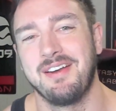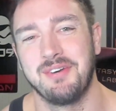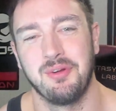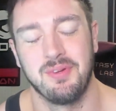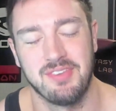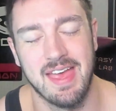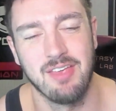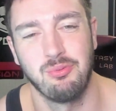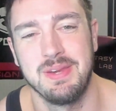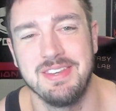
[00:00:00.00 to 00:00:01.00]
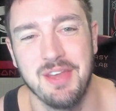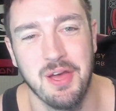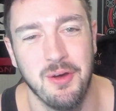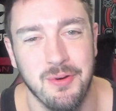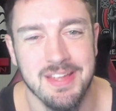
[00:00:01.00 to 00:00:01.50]
real ones, as we
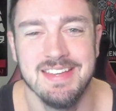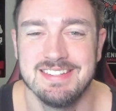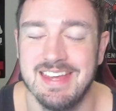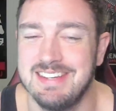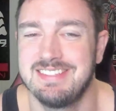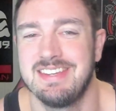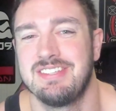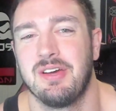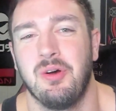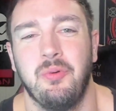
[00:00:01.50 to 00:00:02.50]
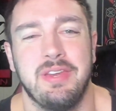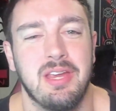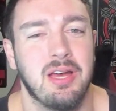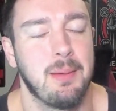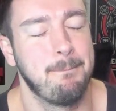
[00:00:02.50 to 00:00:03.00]
know, taste is
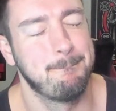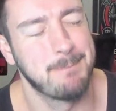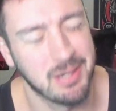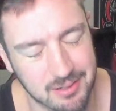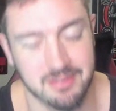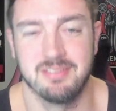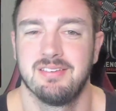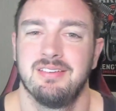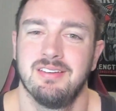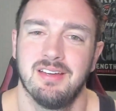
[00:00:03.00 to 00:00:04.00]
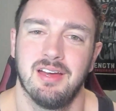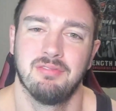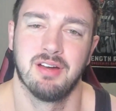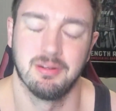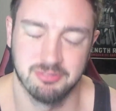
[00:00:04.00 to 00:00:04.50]
only a part of
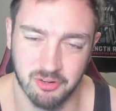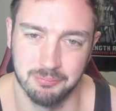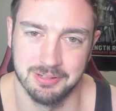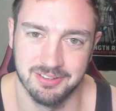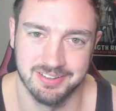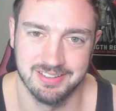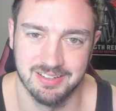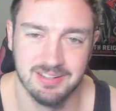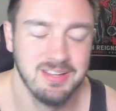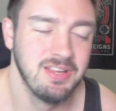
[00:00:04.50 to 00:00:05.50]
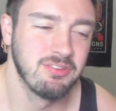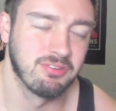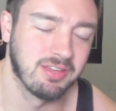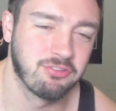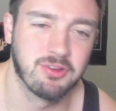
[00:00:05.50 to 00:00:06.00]
our formula here. So
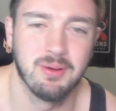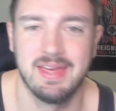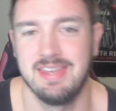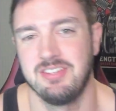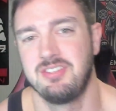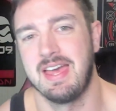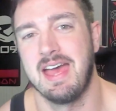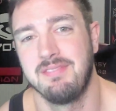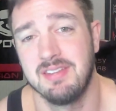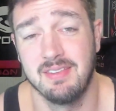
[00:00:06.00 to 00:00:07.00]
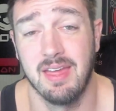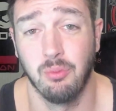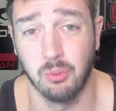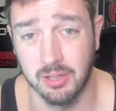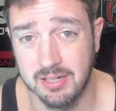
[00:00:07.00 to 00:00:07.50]
let's go ahead and dive into that
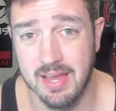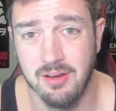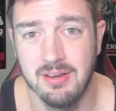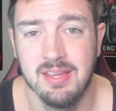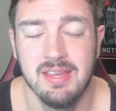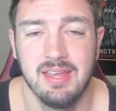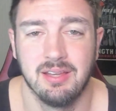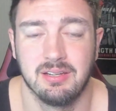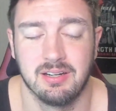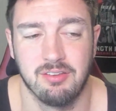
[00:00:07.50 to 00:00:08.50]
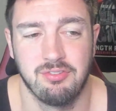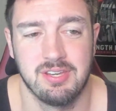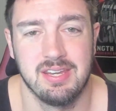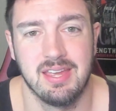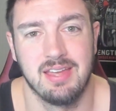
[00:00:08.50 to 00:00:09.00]
workout. You're gonna
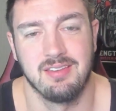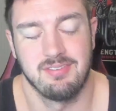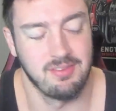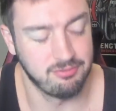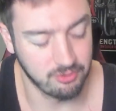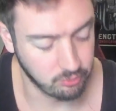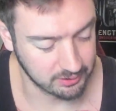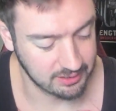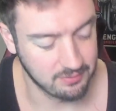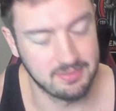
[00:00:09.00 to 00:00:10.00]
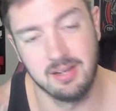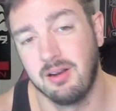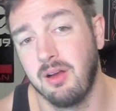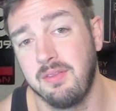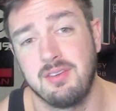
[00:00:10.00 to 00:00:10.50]
see the full workout there,
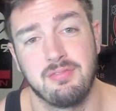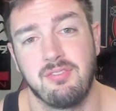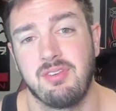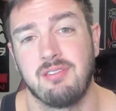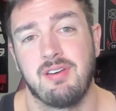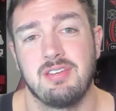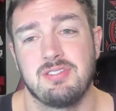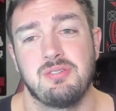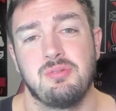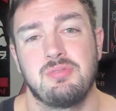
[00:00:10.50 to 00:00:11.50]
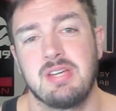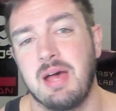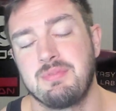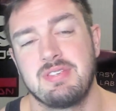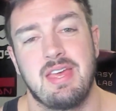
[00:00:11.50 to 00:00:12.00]
all the different stuff I do,
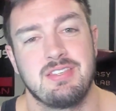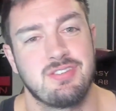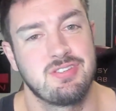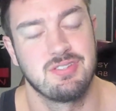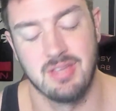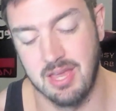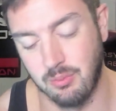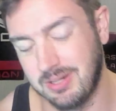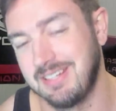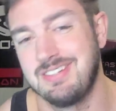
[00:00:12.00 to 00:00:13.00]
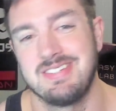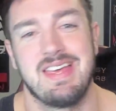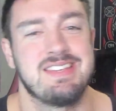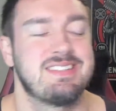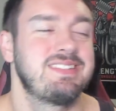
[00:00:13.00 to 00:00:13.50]
top sets, working
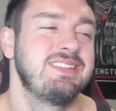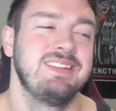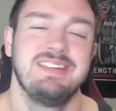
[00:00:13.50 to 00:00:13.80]
sets,